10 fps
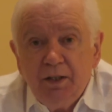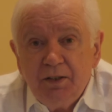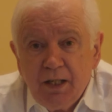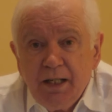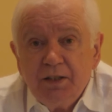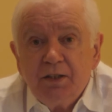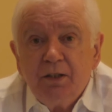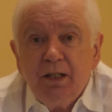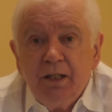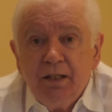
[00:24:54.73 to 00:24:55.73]

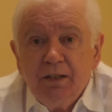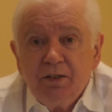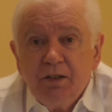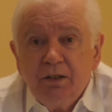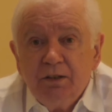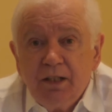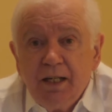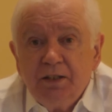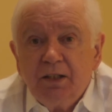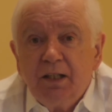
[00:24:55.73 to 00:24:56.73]
data is data